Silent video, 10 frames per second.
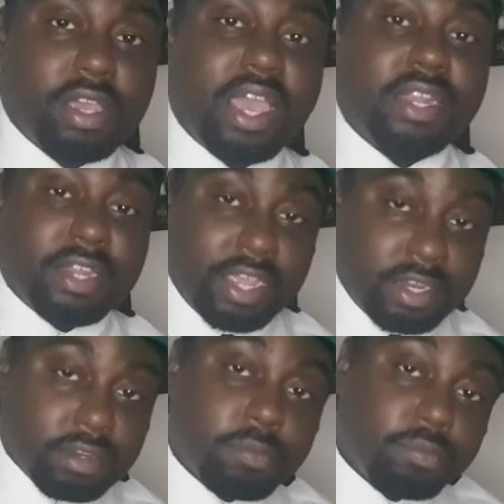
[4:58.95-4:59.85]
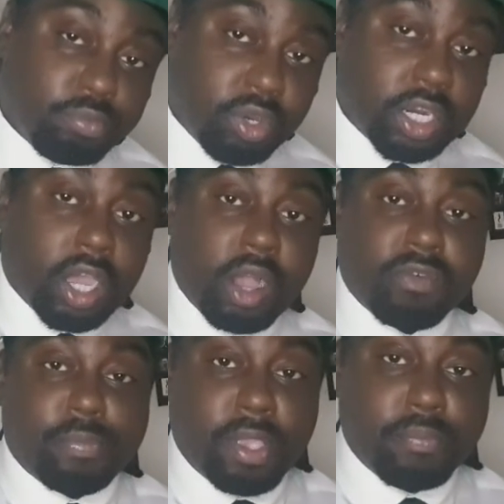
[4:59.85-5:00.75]
And then bring
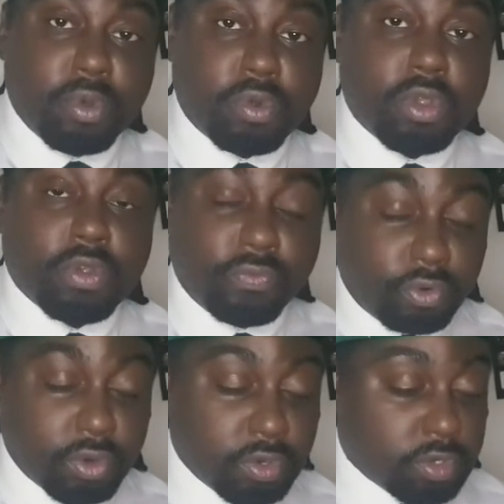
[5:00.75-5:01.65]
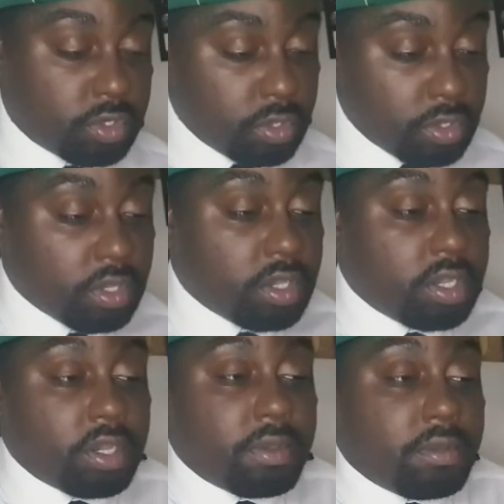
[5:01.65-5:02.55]
other people through to
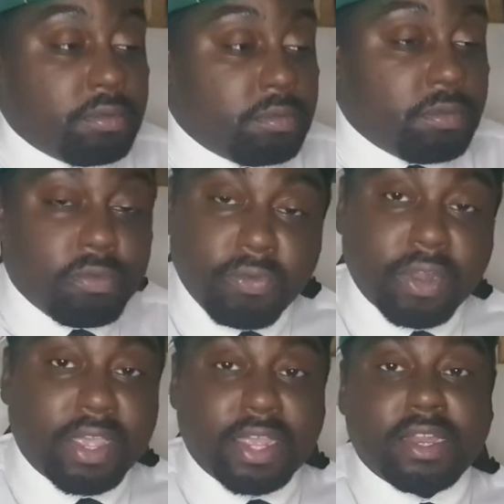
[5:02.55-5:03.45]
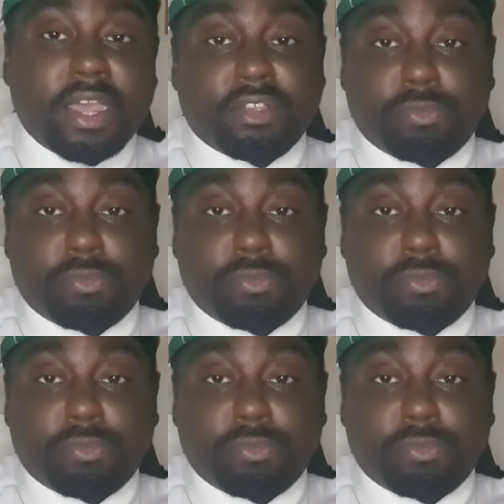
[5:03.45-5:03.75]
fill in that